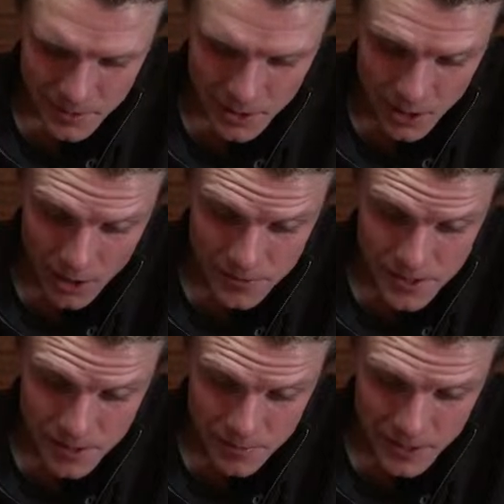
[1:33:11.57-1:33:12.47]
of
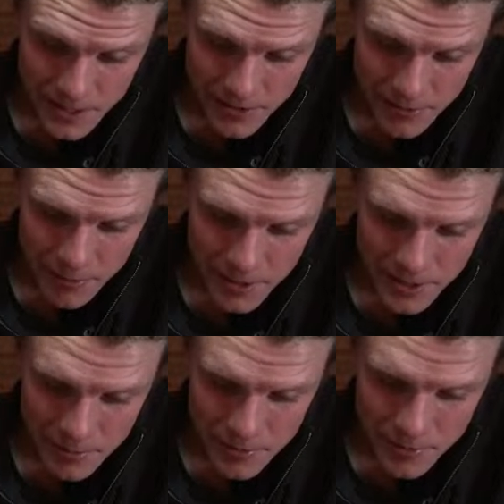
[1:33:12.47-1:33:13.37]
something I've never painted
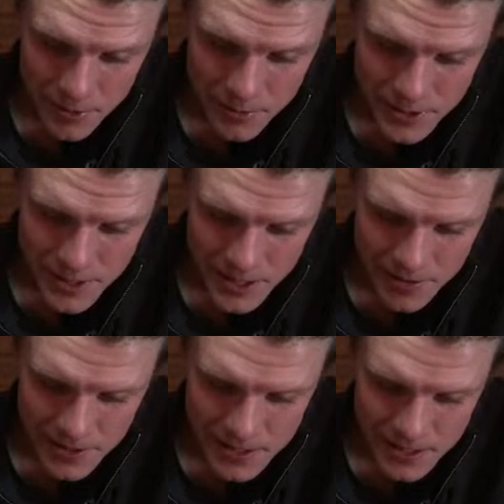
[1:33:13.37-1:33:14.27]
before, which is kind of
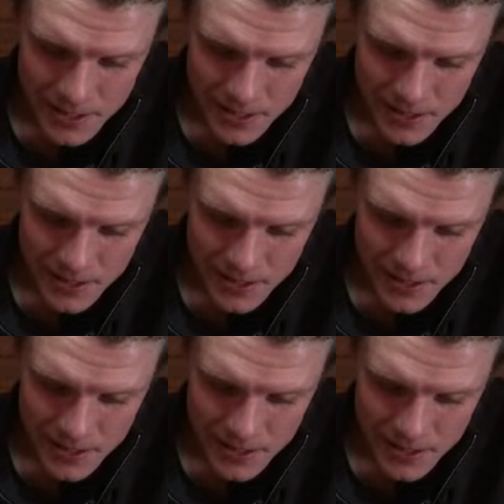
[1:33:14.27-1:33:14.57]
exciting.